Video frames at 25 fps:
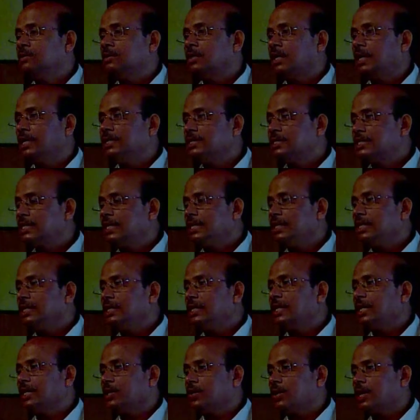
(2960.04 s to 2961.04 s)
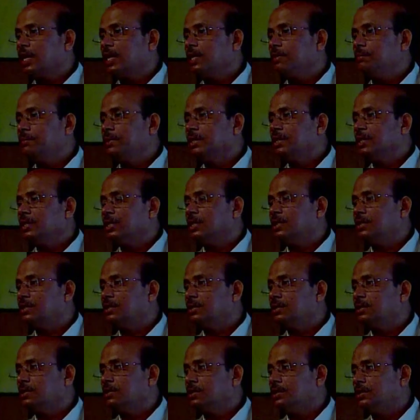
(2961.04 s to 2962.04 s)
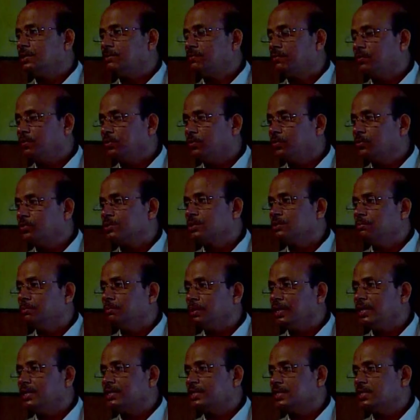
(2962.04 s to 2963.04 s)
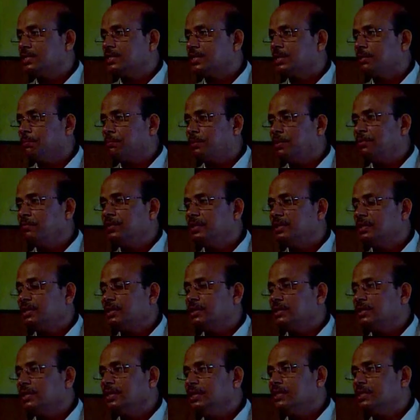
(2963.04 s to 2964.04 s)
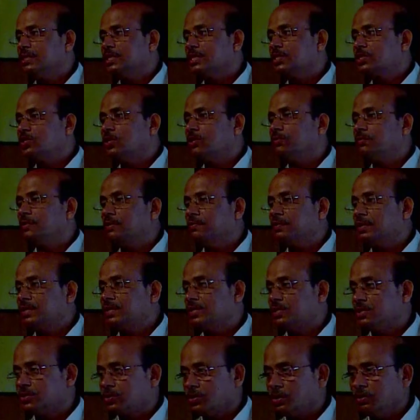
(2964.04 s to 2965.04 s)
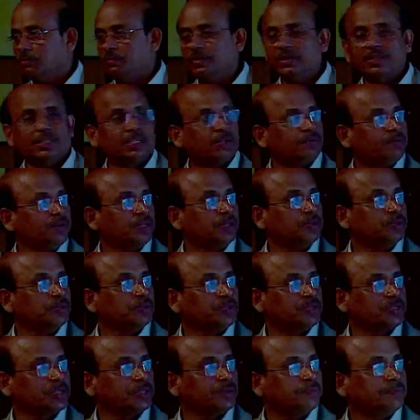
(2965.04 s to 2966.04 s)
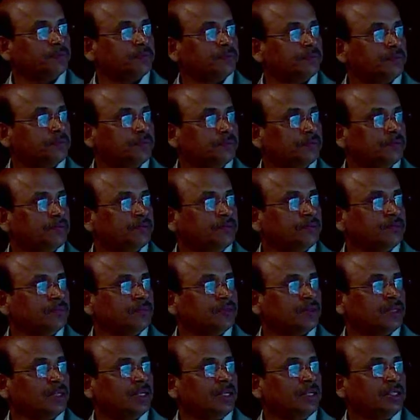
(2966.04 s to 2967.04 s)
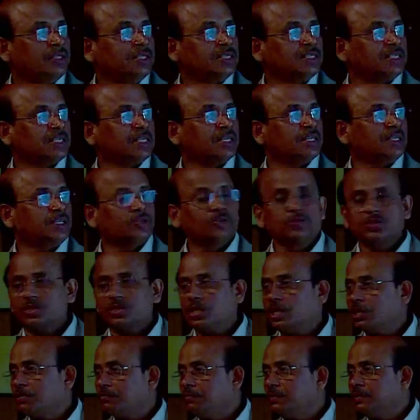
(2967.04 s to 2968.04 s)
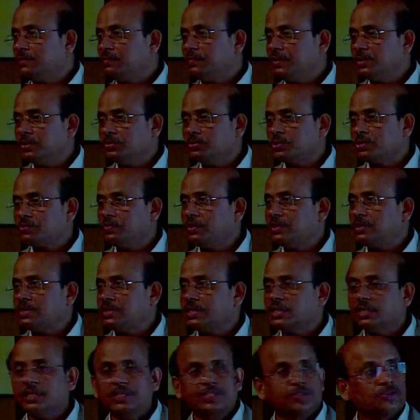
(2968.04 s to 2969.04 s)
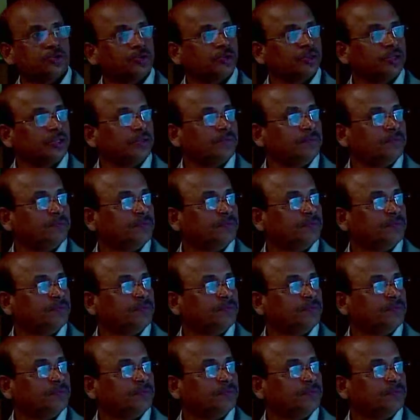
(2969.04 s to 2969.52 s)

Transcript: unsteady aerodynamic flow simulations coupled with the 6-DOF equation solver that we have used. This to start with we used with single store,